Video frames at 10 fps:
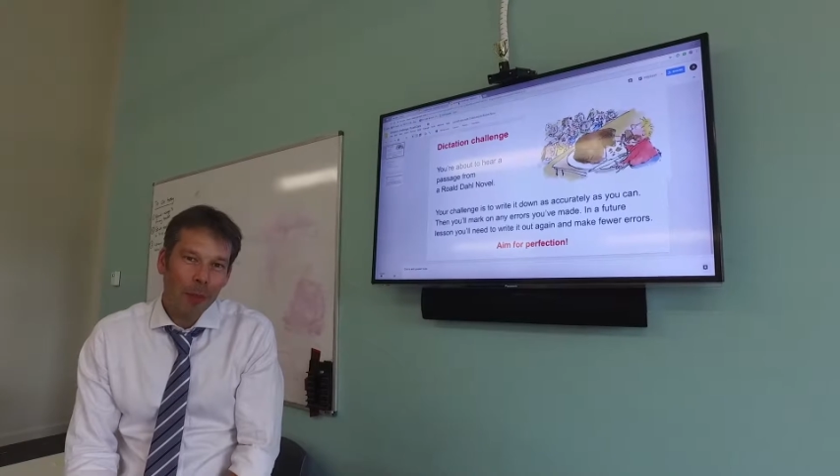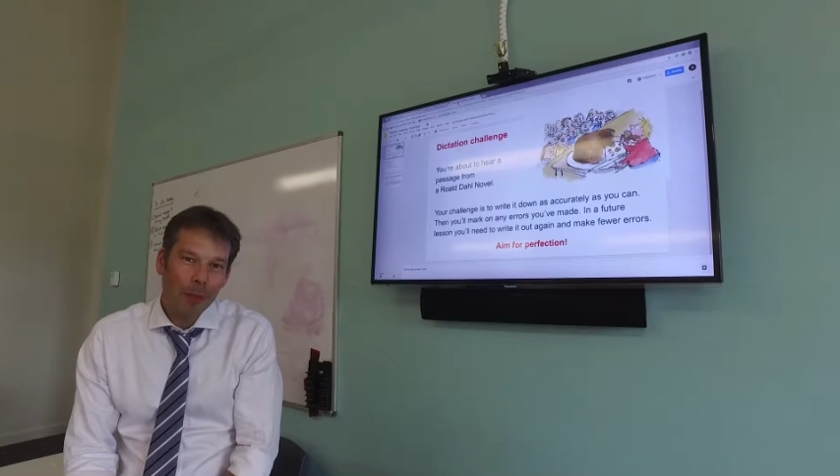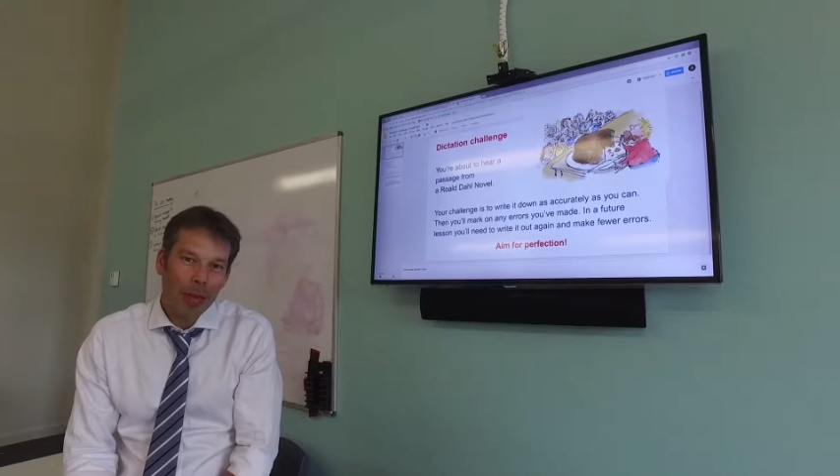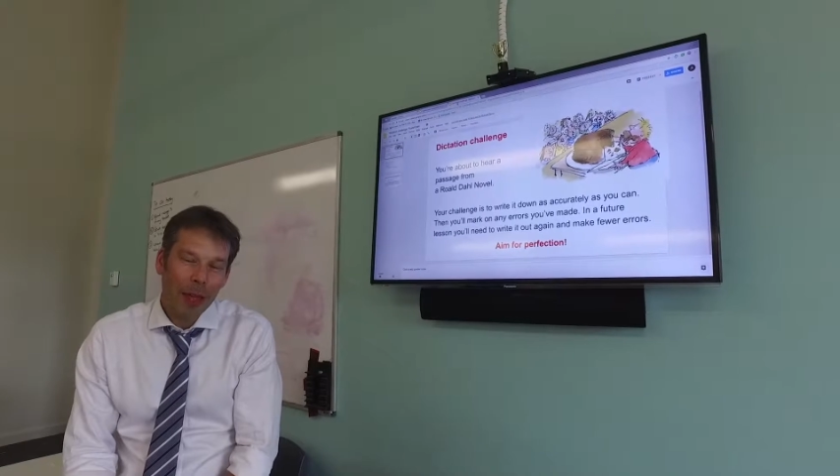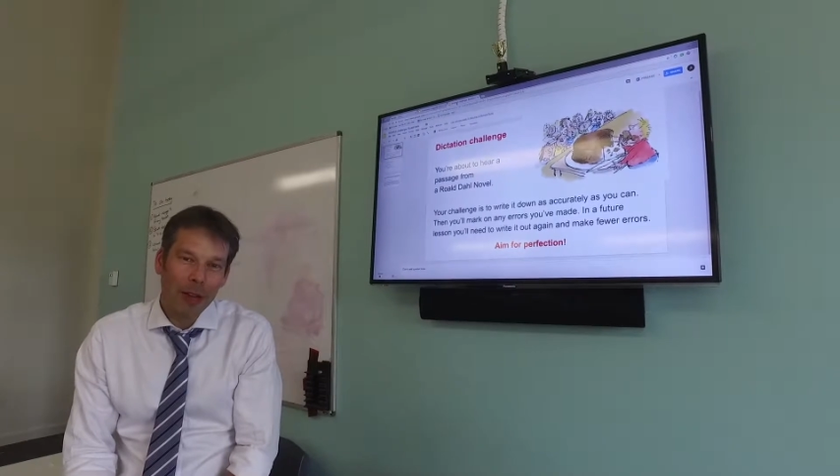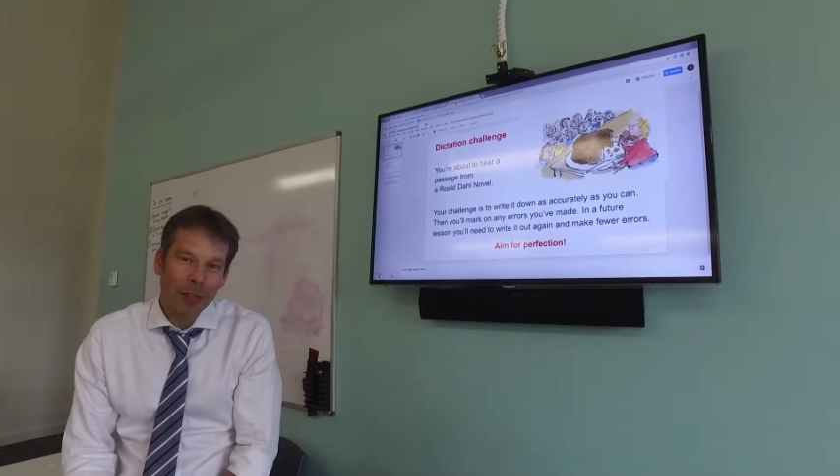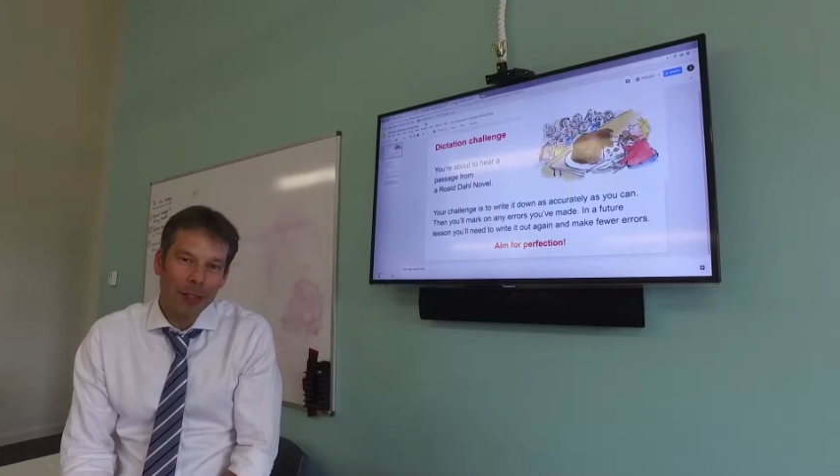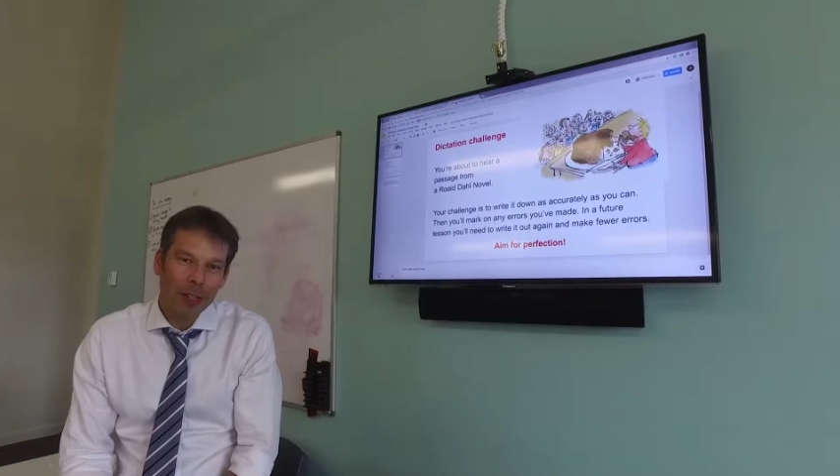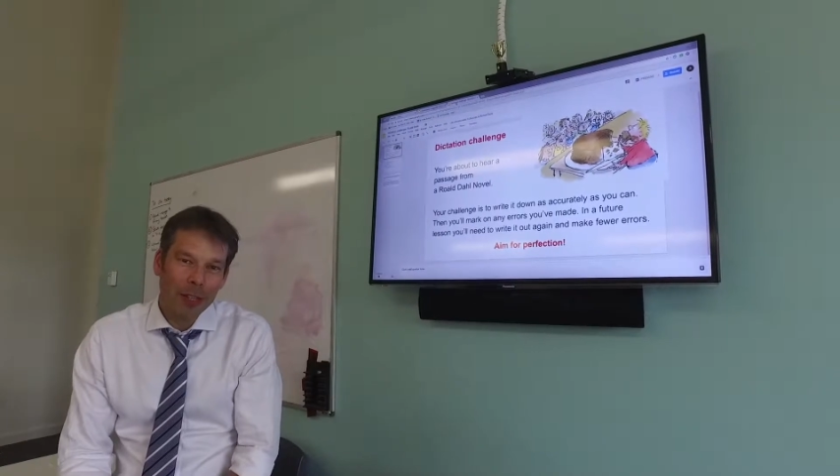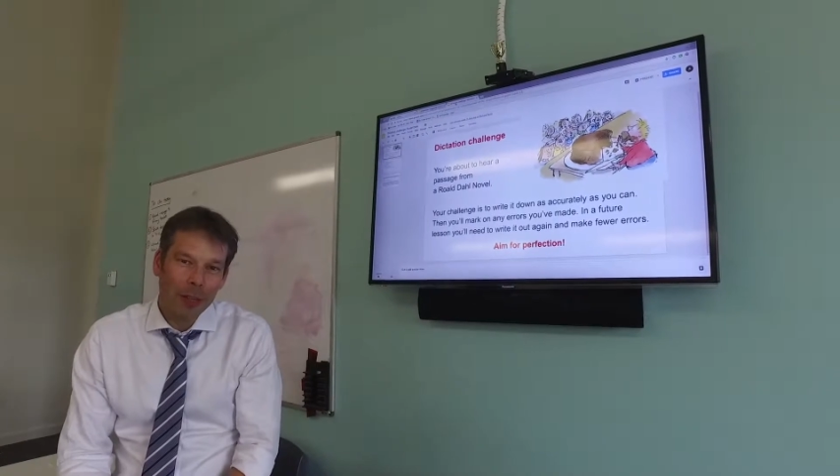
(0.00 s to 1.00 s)
countdown
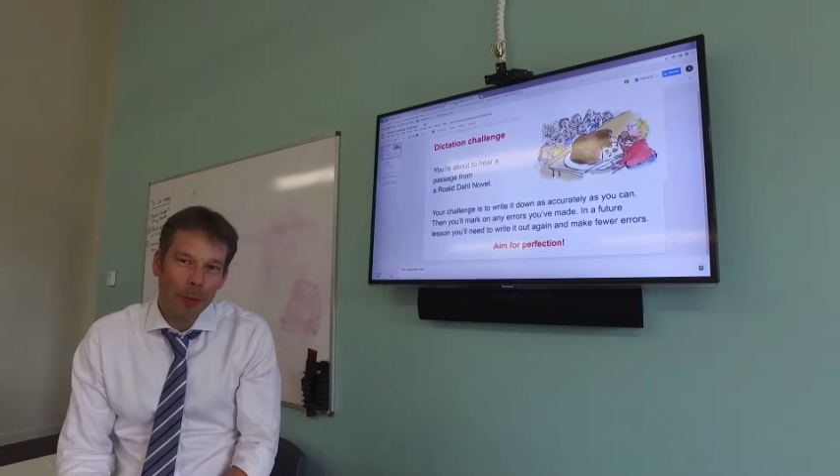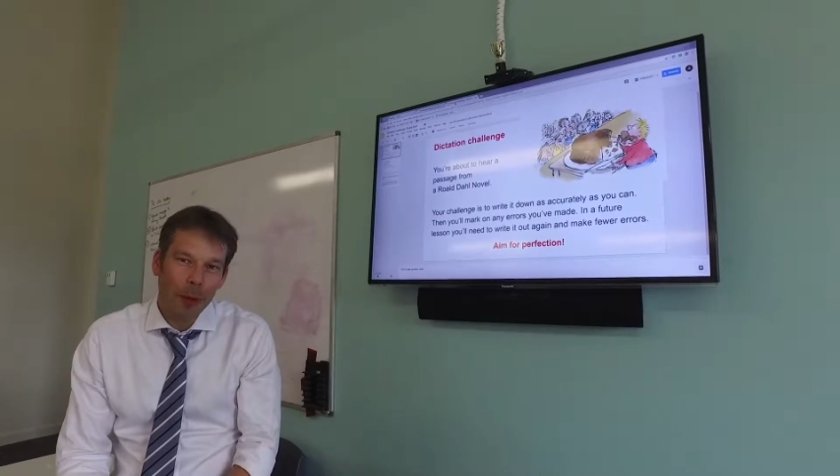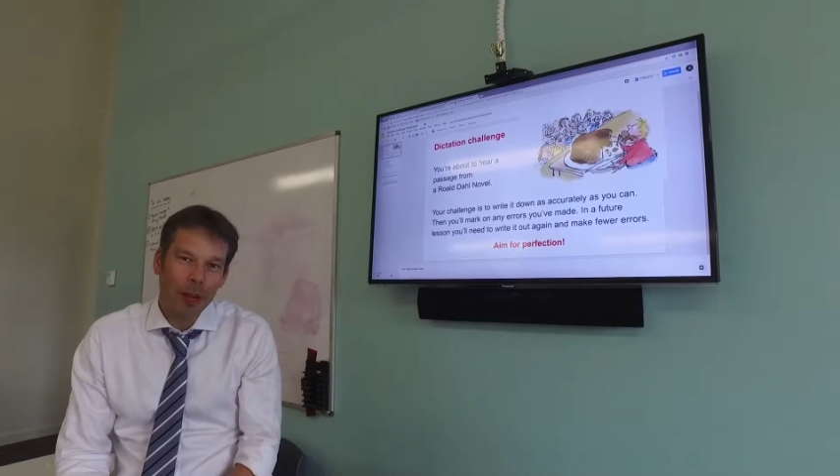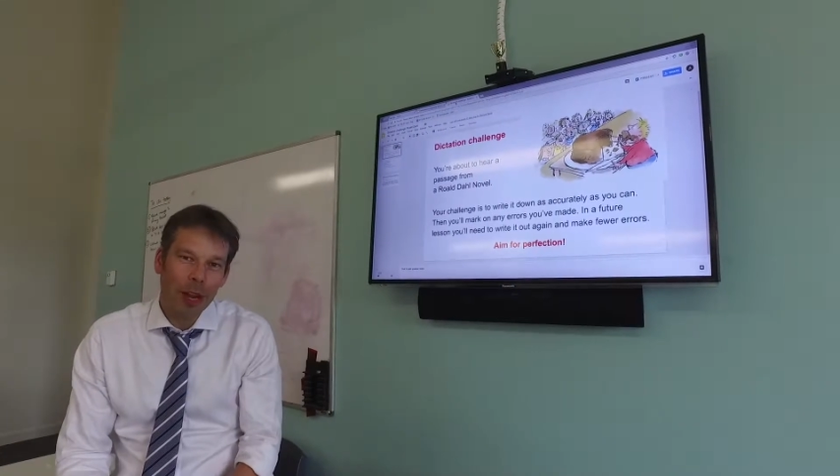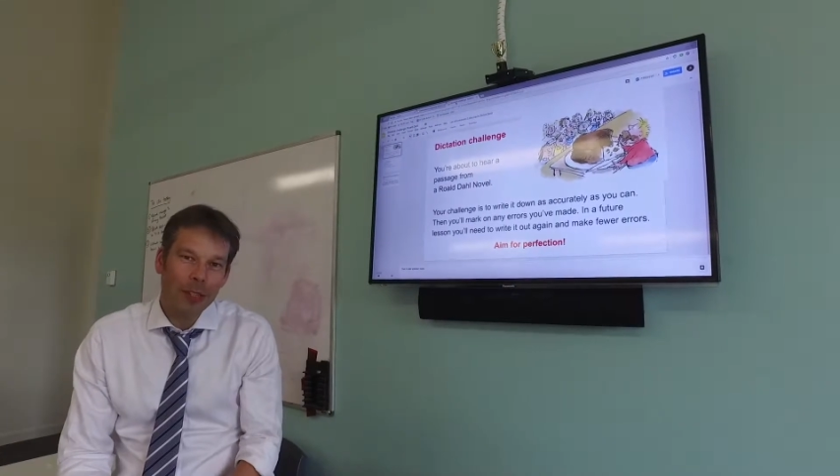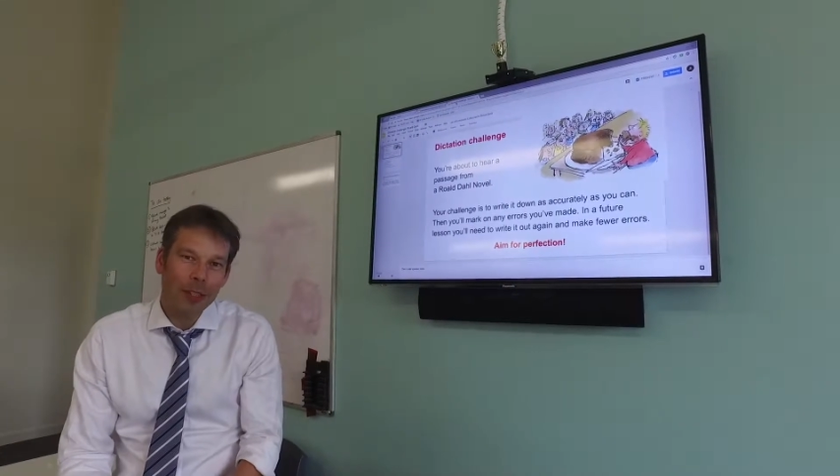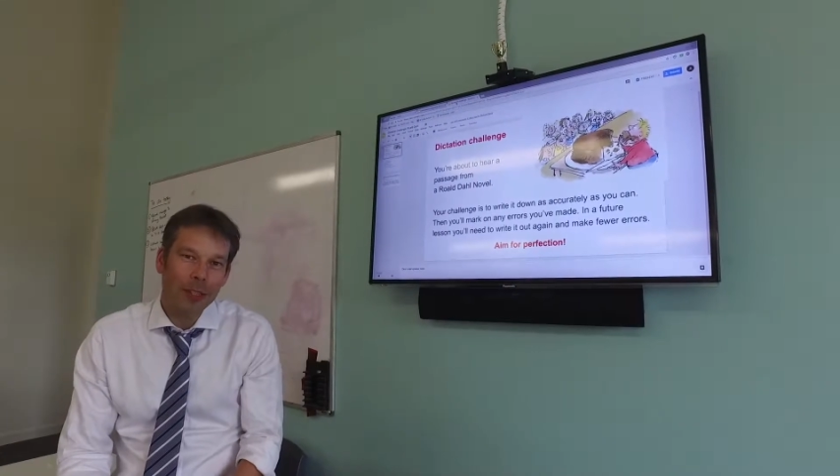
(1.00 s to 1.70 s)
to the summer holidays